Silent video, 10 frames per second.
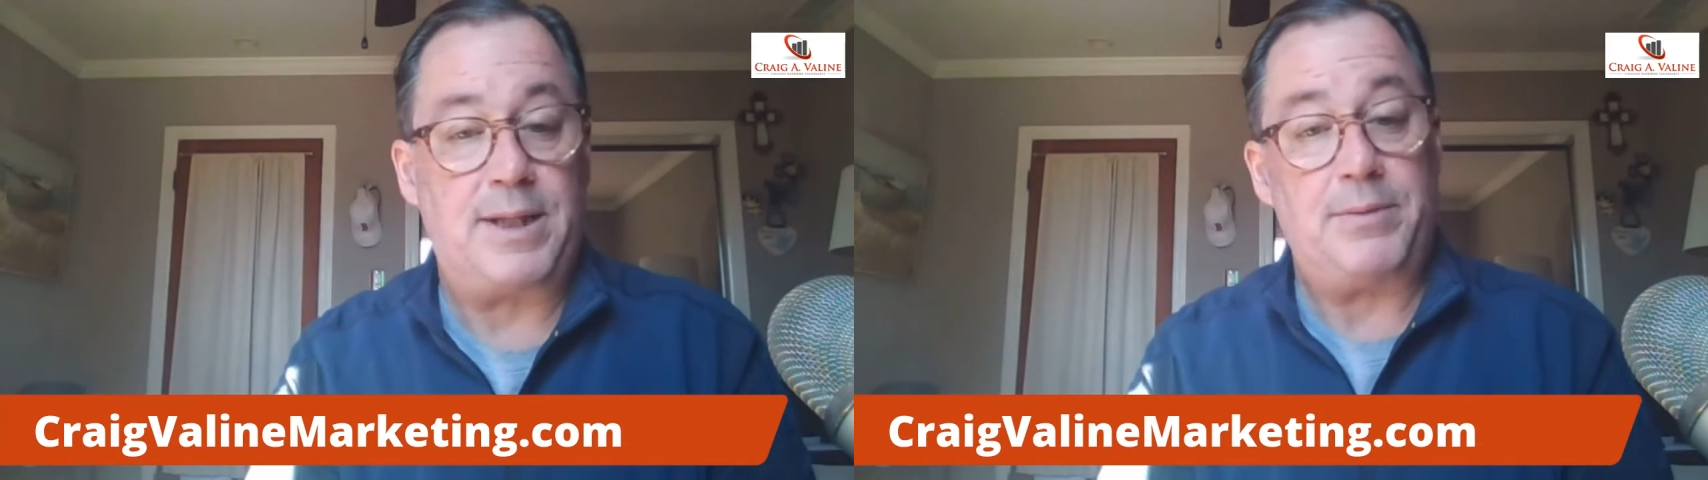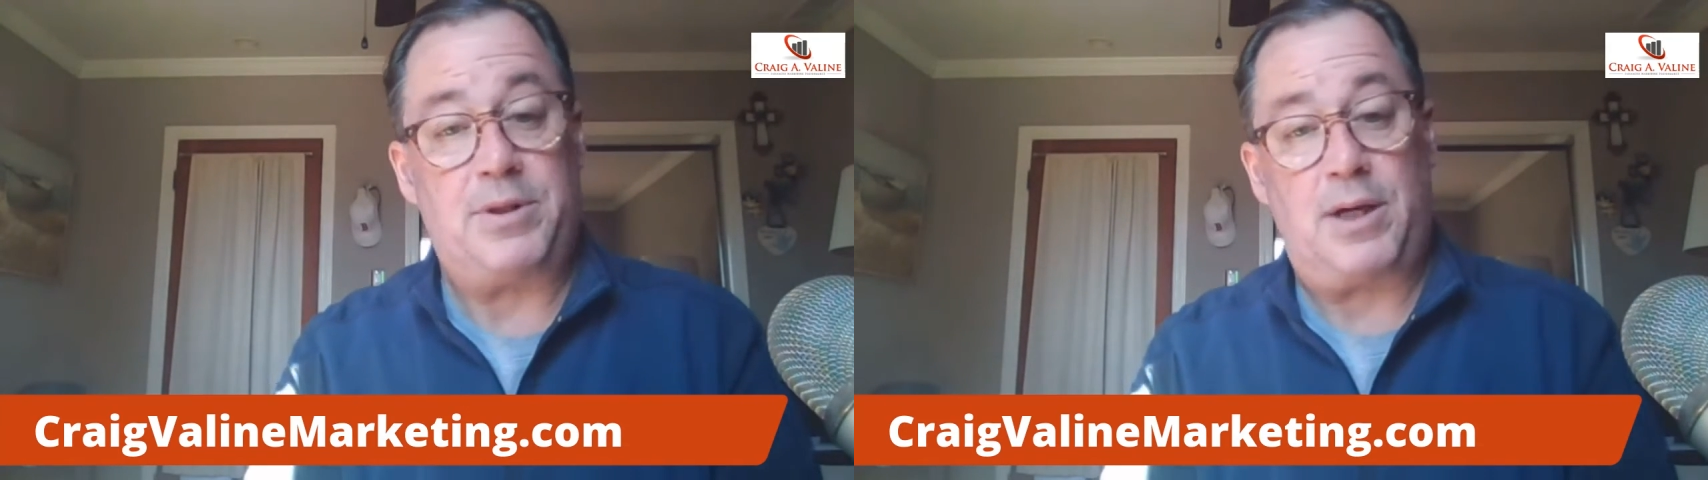
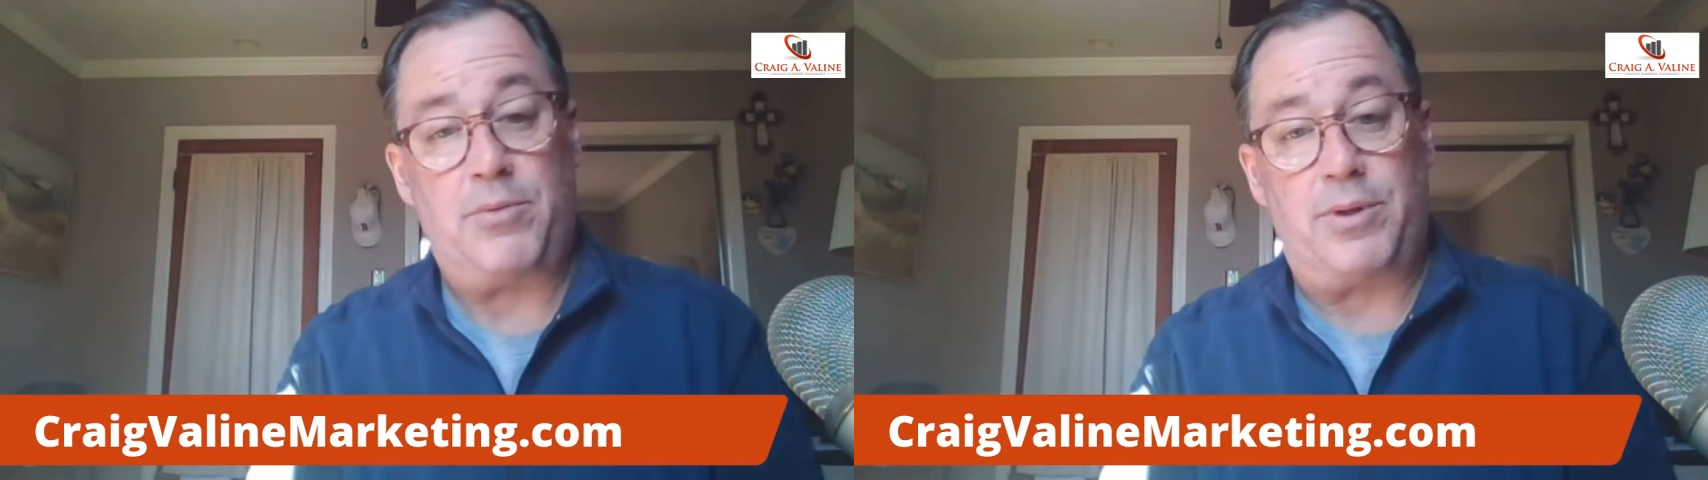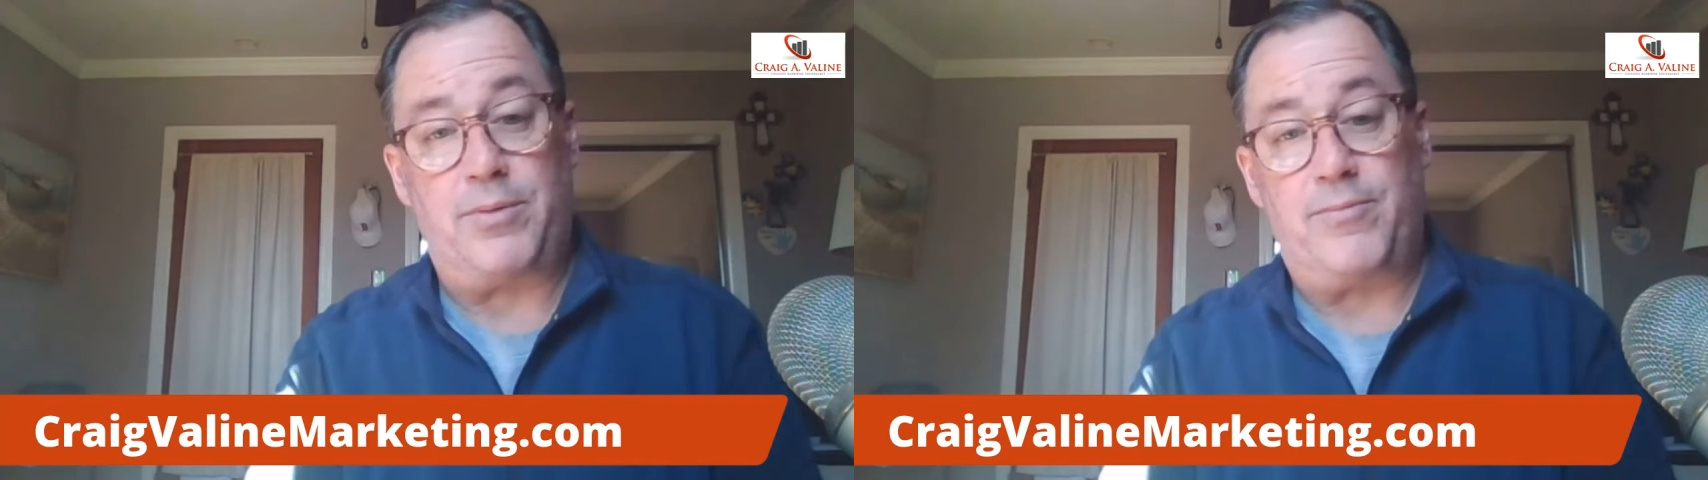time to
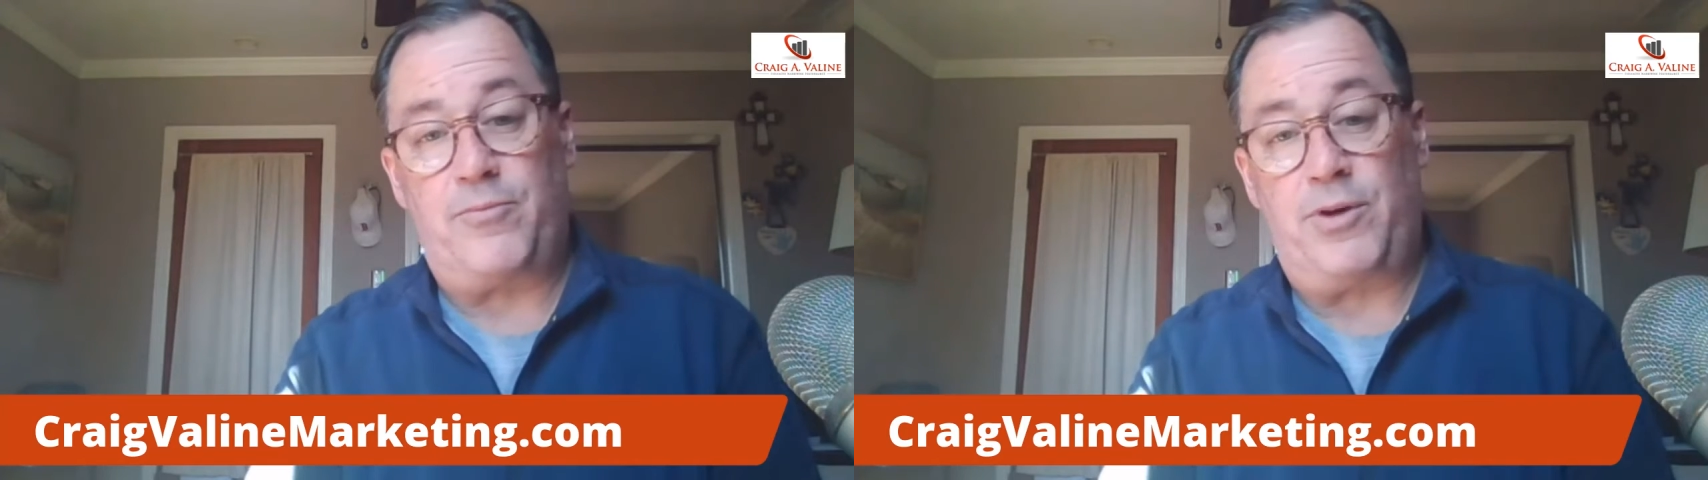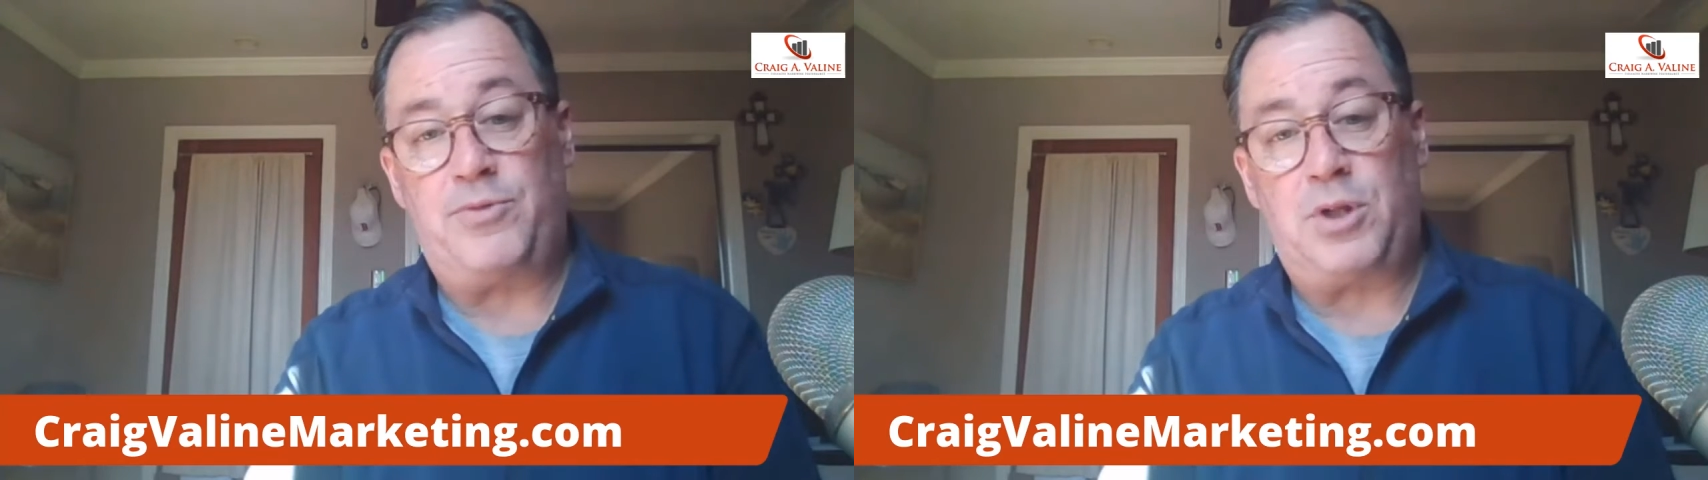talk with you
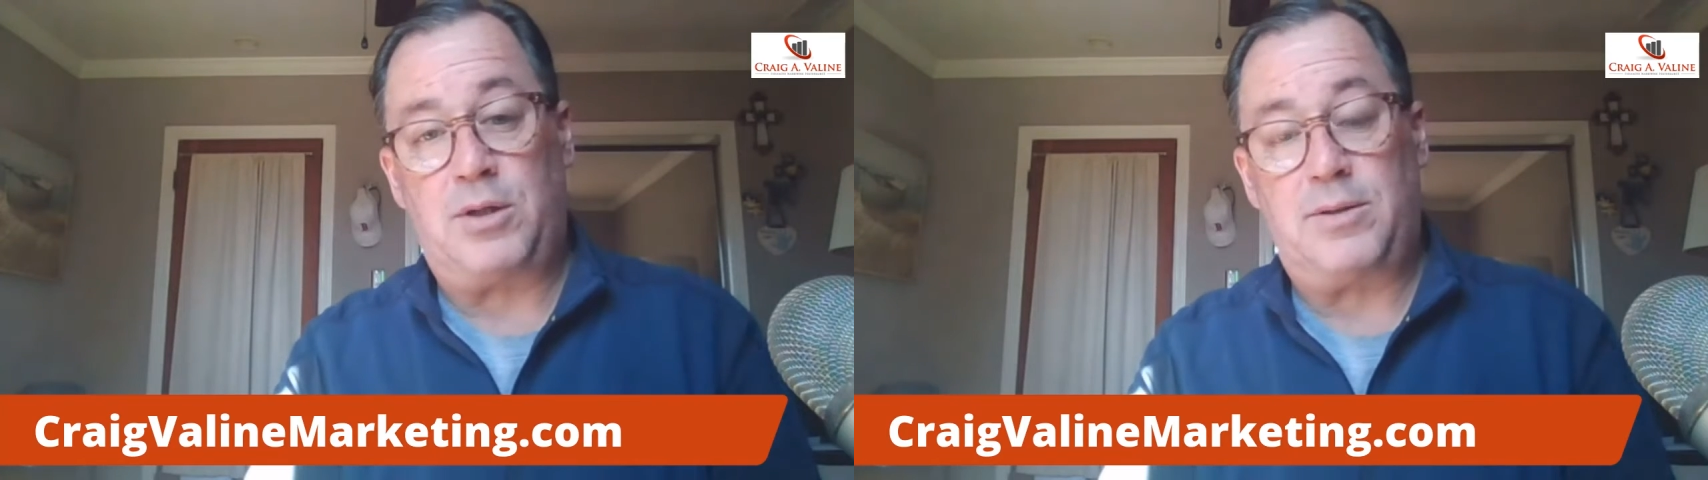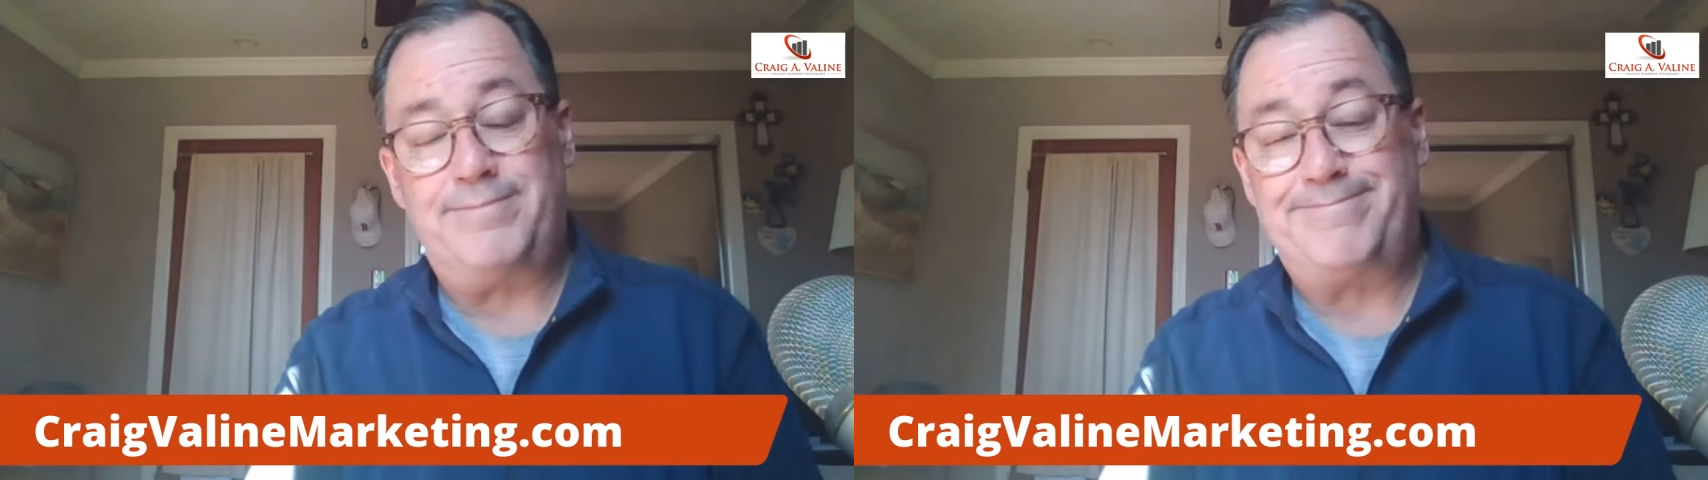free of
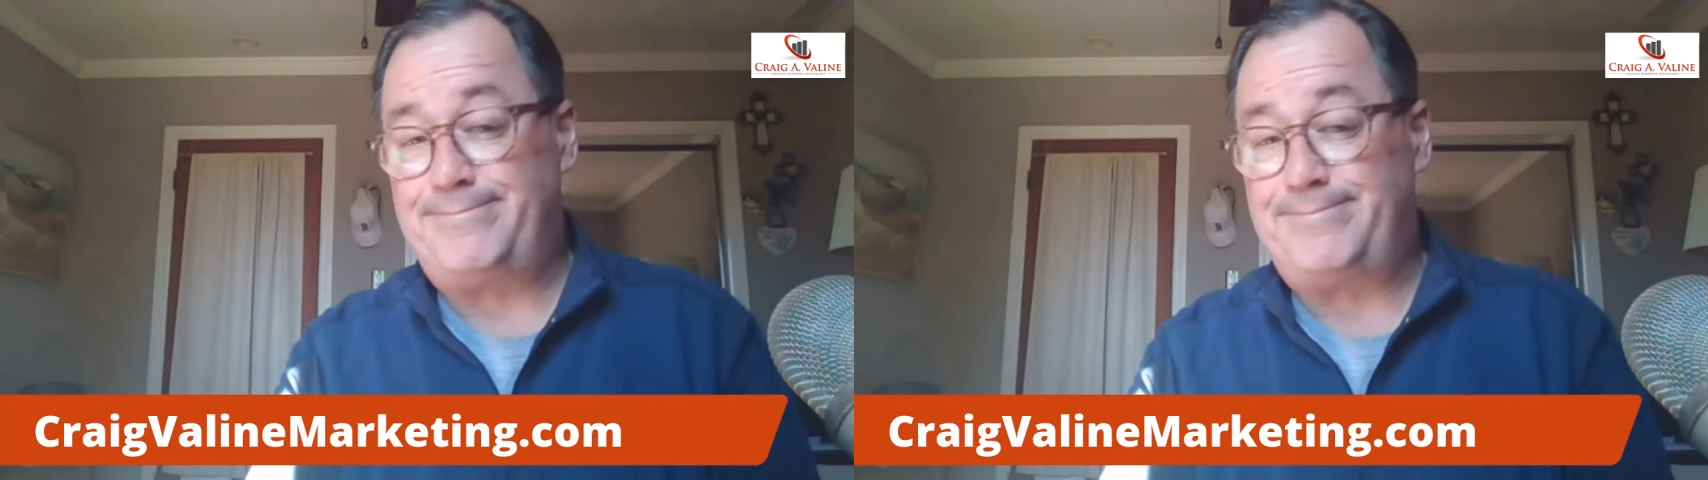charge.